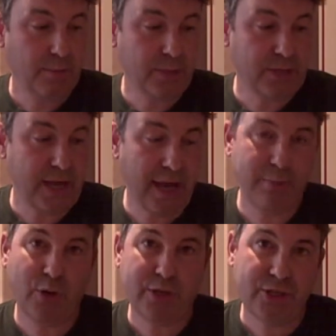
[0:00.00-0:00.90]
But
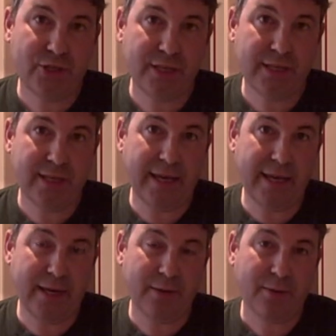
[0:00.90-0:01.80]
I'm not interested
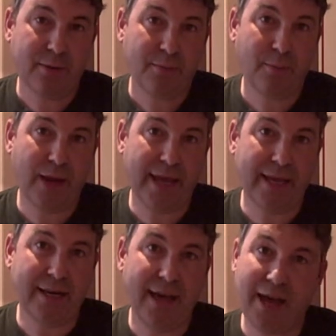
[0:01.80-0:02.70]
in
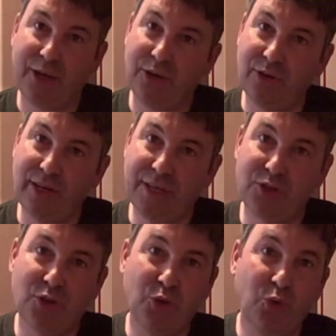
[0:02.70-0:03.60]
playing accurately
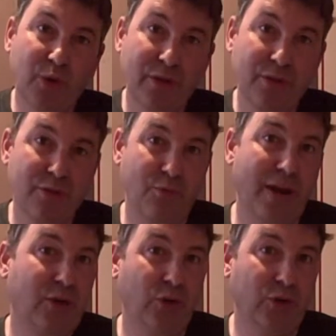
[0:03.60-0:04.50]
to the
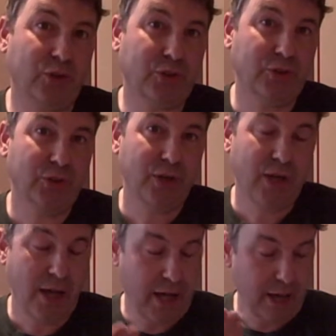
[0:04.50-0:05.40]
record.
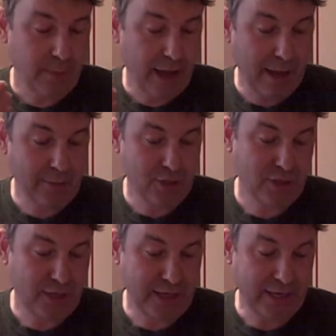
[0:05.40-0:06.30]
I'm
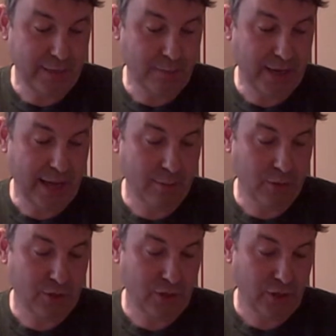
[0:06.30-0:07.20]
interested in being
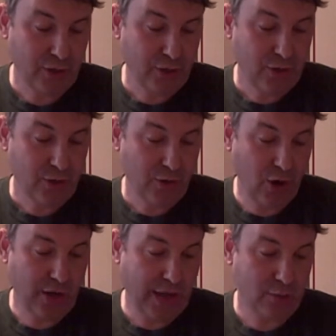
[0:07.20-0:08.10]
able to
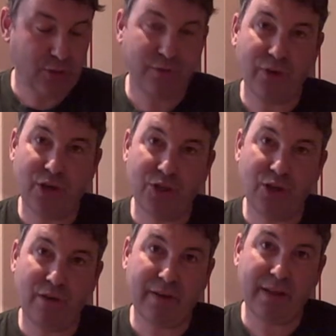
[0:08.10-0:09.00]
knock out a
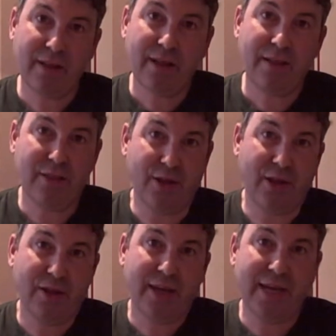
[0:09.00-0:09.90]
version of it
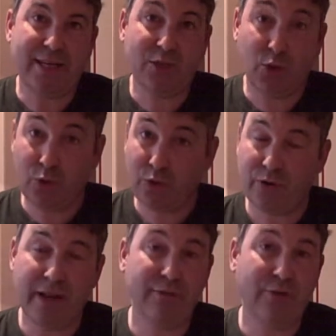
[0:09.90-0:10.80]
that is
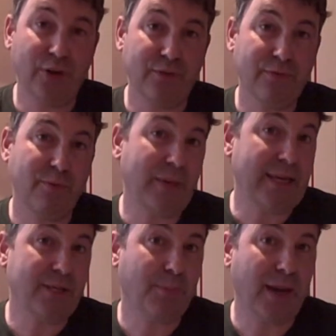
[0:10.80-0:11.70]
great fun for
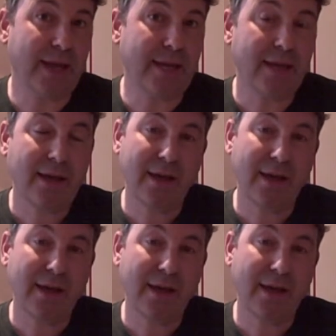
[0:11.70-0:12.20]
me to play,